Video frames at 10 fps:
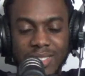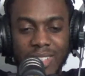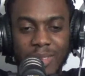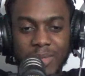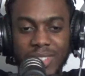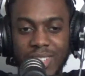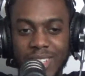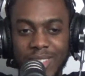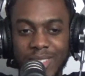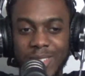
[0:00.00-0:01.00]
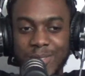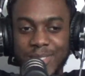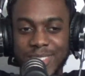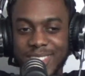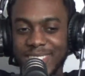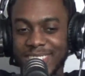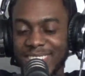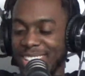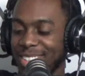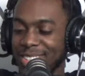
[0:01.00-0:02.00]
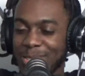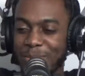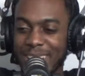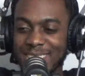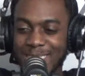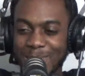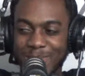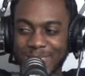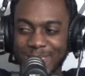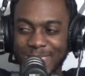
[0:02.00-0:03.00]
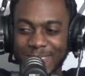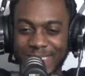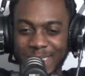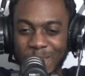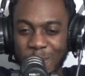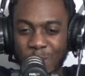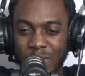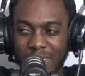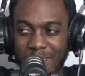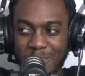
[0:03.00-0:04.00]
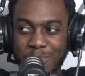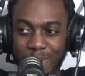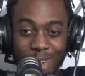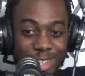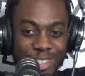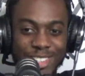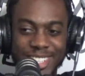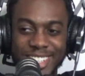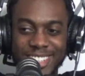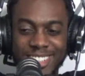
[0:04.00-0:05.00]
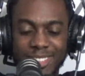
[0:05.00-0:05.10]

I mean, hell, even this past episode, that man Obi-Wan got burned, and